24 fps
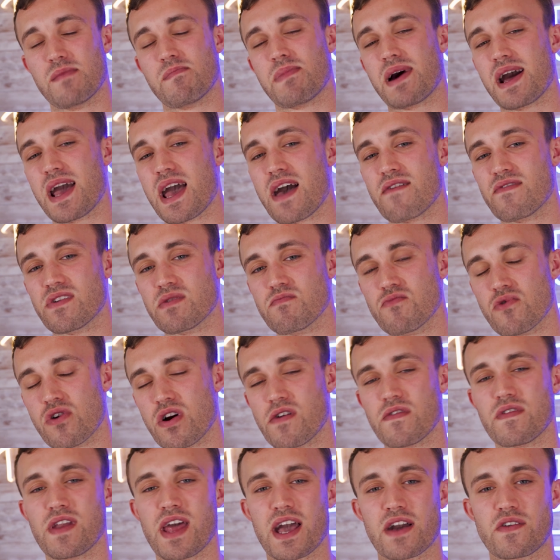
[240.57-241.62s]
by having more
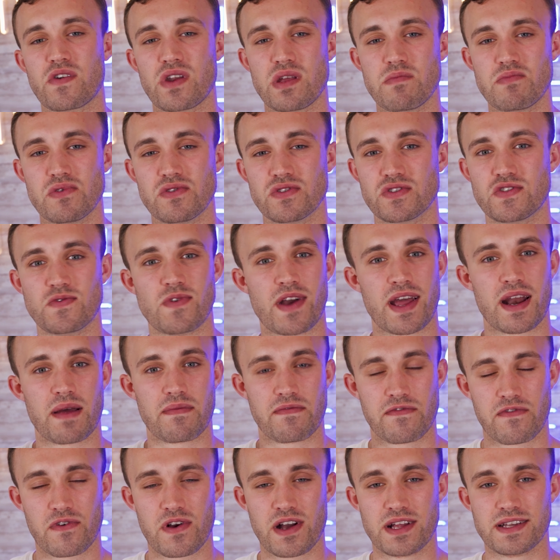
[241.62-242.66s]
of an equity boost right up
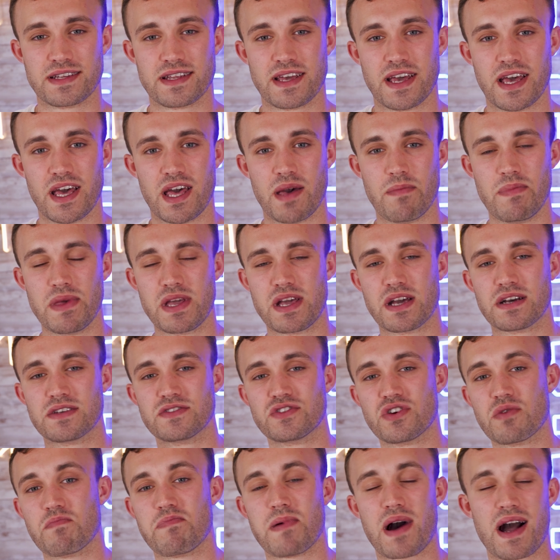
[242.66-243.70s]
front
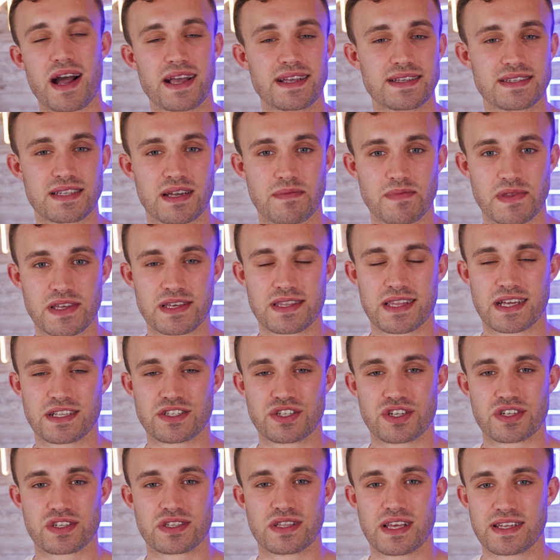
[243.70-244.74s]
because you're buying something
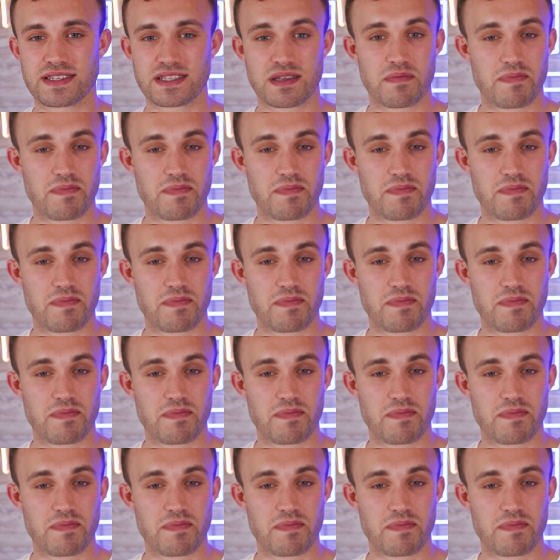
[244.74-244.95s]
that's just less